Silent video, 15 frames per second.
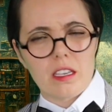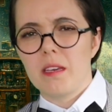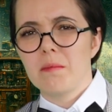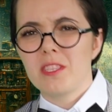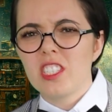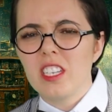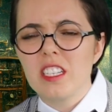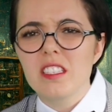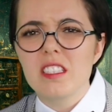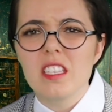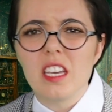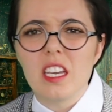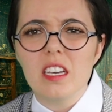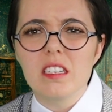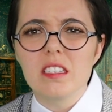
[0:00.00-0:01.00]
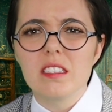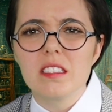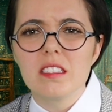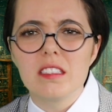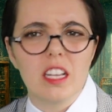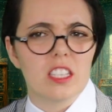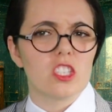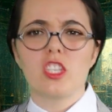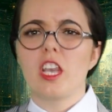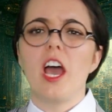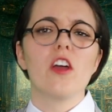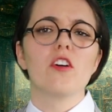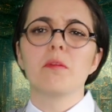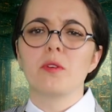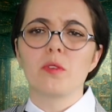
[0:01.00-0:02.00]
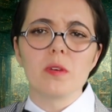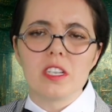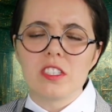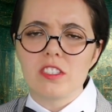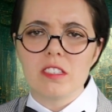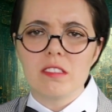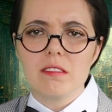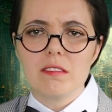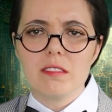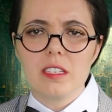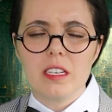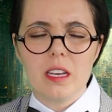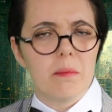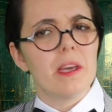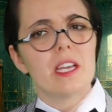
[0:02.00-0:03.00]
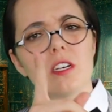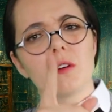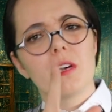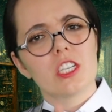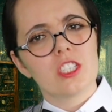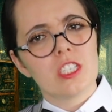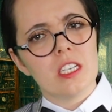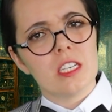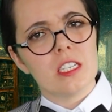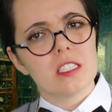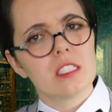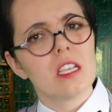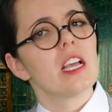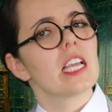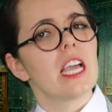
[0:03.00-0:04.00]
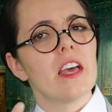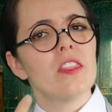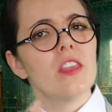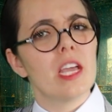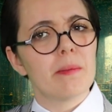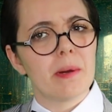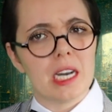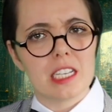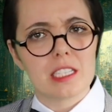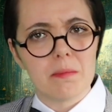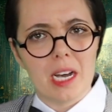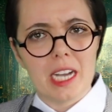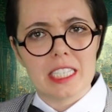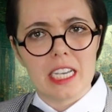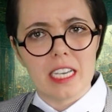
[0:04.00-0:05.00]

Can machines think? That's a terrible question. A better question is, can they pass my